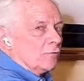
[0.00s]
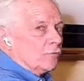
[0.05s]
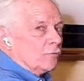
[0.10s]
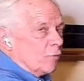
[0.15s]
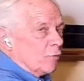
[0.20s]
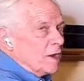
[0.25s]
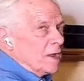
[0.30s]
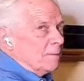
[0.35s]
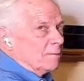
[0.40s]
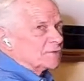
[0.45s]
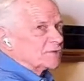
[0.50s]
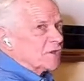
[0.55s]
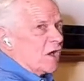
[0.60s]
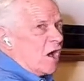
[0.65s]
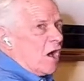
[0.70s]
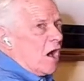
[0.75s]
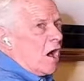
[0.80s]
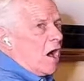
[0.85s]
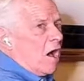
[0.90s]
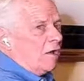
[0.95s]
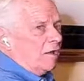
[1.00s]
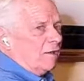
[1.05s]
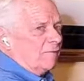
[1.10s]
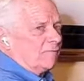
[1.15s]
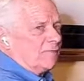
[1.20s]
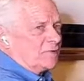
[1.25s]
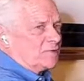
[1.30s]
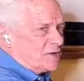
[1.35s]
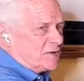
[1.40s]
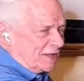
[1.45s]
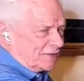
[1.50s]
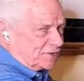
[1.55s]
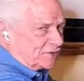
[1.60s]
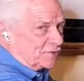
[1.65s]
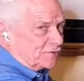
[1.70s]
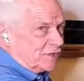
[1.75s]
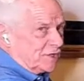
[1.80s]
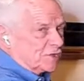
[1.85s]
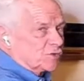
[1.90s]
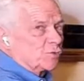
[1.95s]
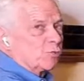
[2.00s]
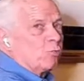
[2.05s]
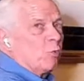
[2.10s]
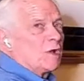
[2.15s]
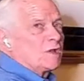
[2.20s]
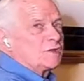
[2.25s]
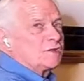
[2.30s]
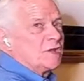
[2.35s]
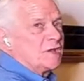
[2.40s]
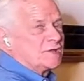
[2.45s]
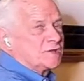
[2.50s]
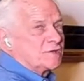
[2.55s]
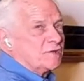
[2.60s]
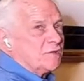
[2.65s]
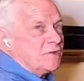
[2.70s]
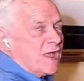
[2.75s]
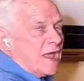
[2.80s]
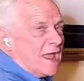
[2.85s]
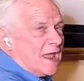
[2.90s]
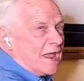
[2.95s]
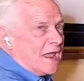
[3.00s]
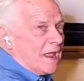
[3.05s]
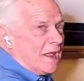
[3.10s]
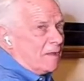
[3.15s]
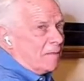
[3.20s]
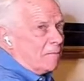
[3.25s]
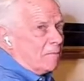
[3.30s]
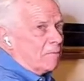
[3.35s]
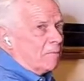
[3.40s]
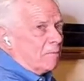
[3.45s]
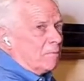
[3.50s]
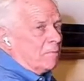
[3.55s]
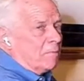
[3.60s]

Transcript: Dream Song for Justice was its name.